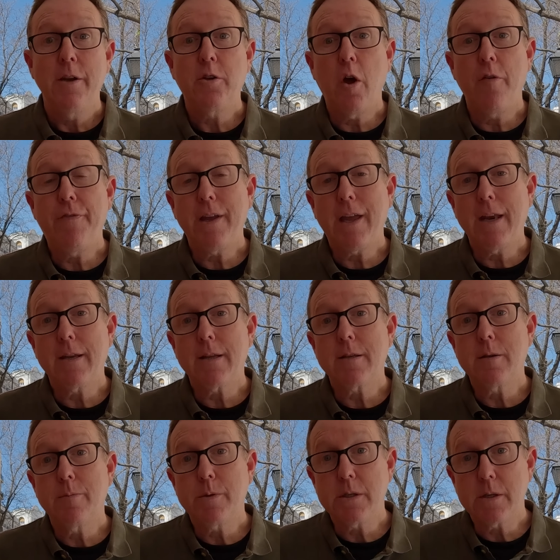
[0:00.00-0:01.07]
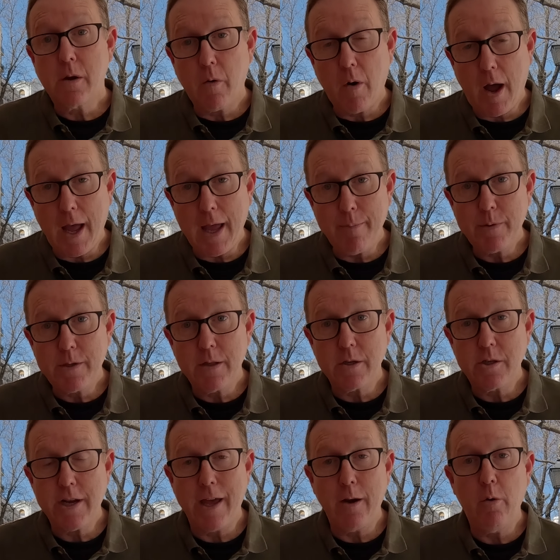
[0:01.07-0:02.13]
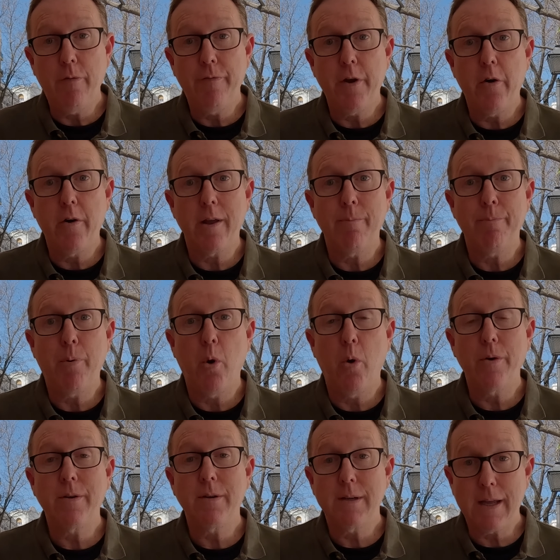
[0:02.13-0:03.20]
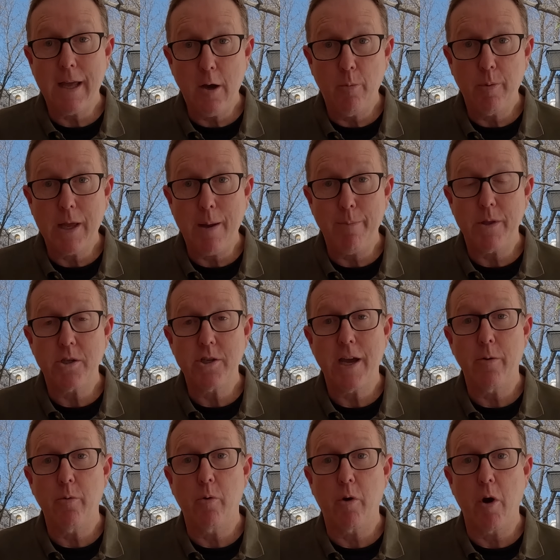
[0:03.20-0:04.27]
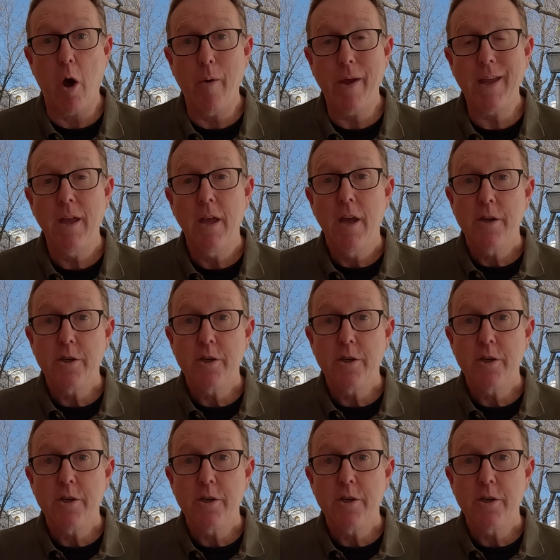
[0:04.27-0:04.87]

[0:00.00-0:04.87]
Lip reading: Don't forget to subscribe to the channel, very important to help keep the channel growing.